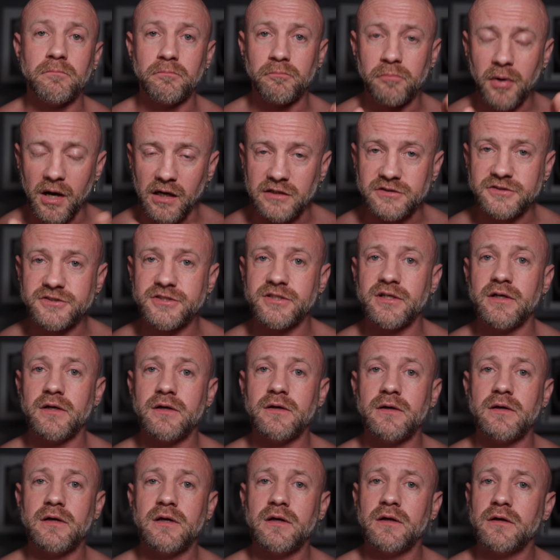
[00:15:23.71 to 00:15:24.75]
But
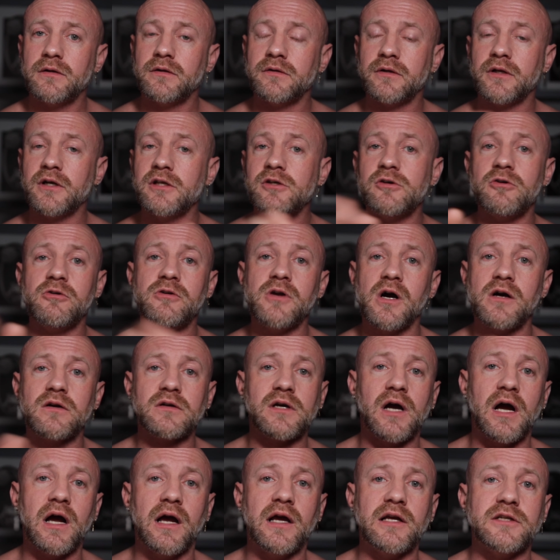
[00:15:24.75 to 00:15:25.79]
none of you young
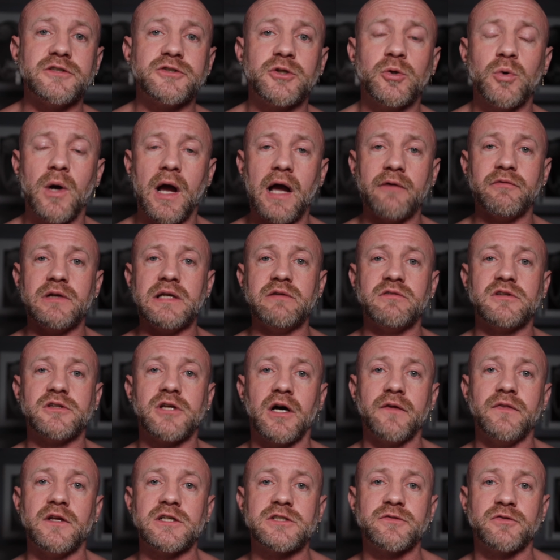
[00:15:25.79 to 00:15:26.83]
guys who haven't even
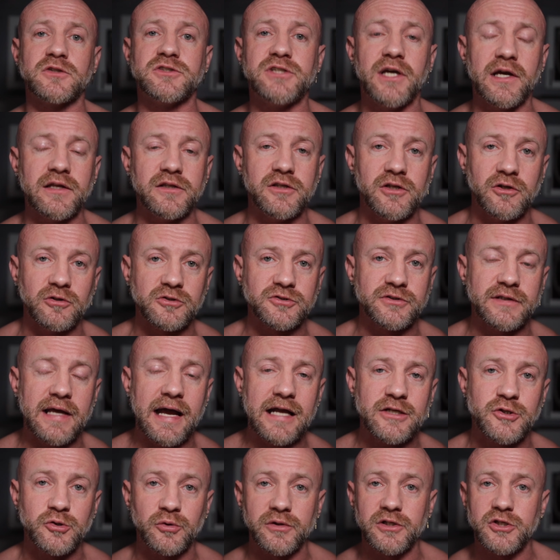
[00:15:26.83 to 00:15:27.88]
done this for 10 years
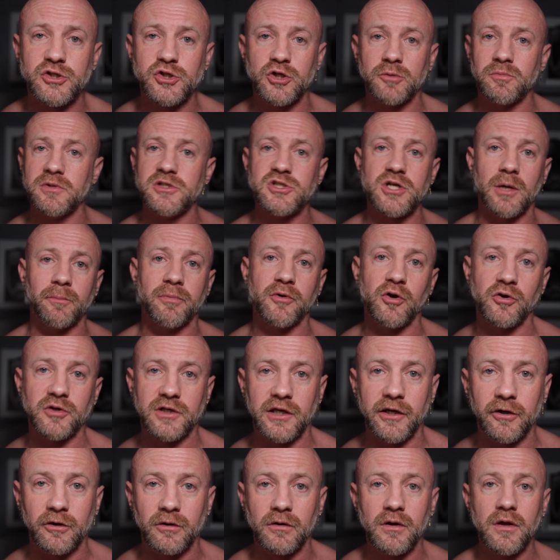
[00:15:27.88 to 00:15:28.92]
naturally should be jumping on
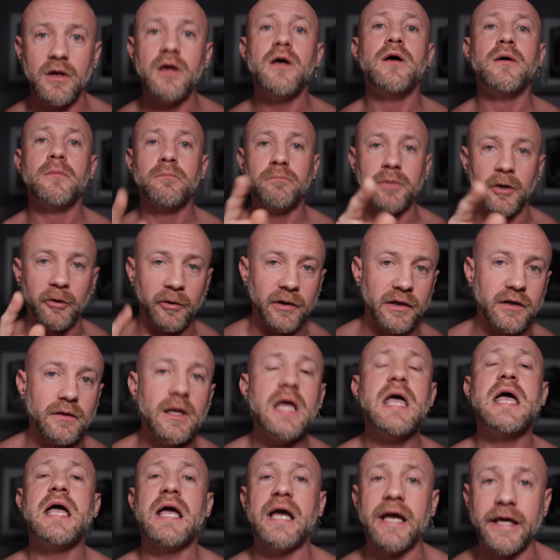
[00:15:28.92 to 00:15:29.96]
gear. Period.
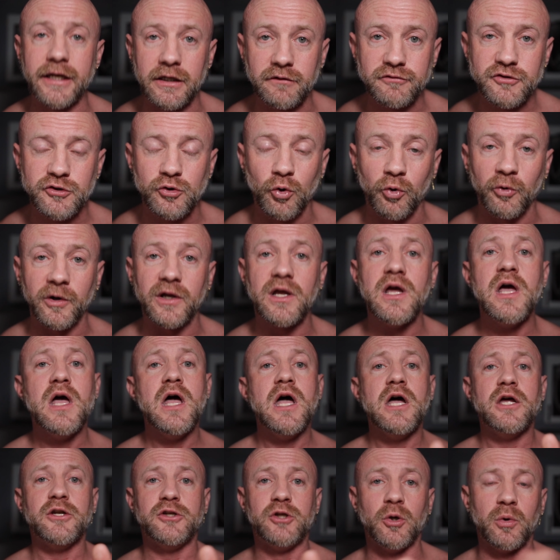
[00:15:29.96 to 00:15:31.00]
End of story.
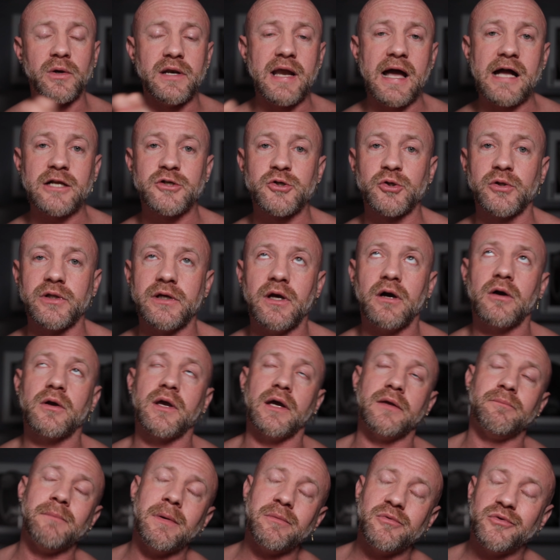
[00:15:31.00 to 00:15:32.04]
Do it naturally.
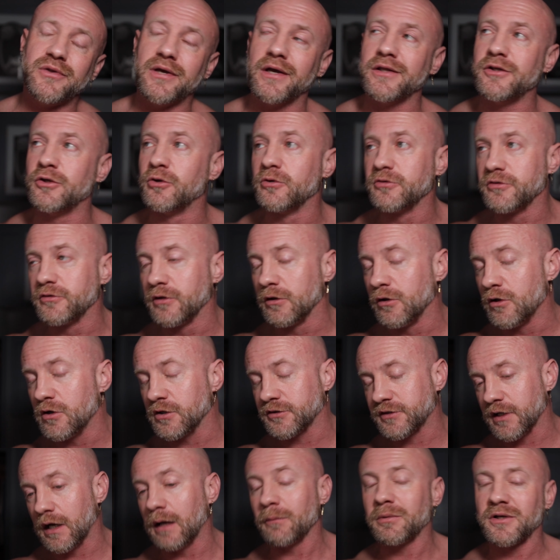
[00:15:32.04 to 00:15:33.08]
Okay, maybe 10 years is a
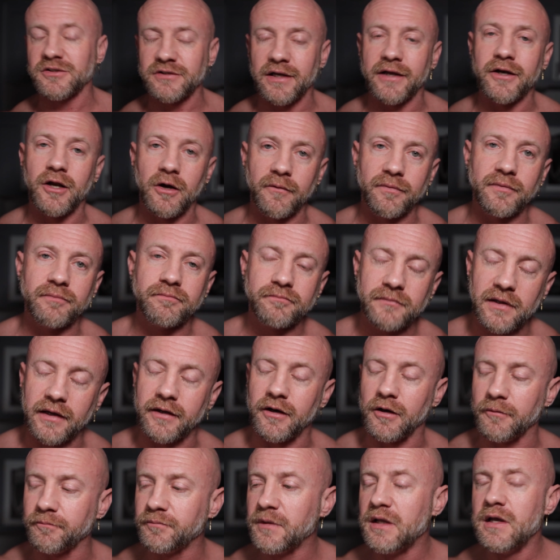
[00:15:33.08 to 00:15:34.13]
long time because I know.
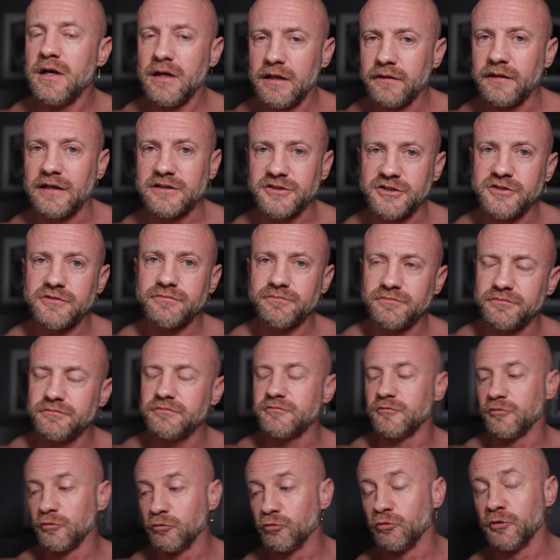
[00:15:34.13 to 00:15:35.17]
That's
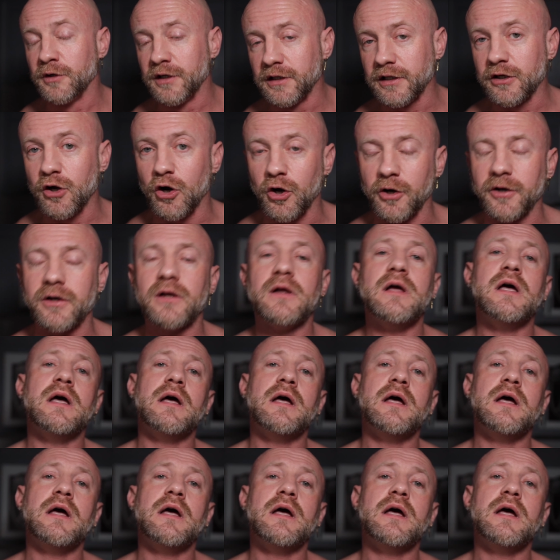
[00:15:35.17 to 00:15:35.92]
really hard.